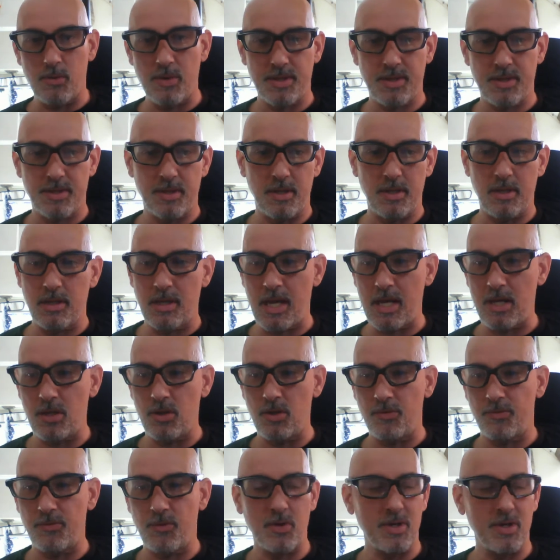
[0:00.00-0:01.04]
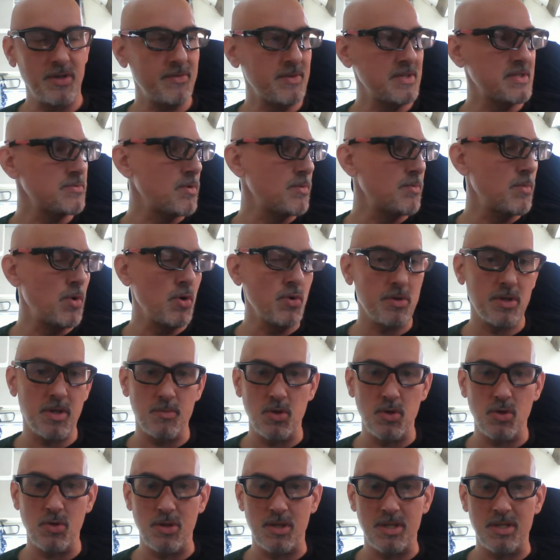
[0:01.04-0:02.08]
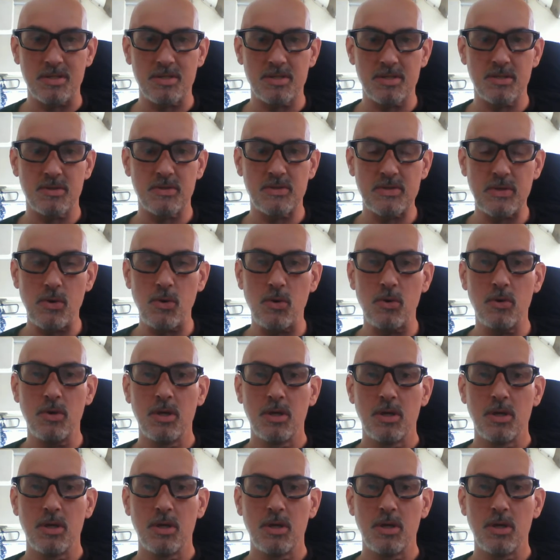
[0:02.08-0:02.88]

with Anglophone if it's remote communities. So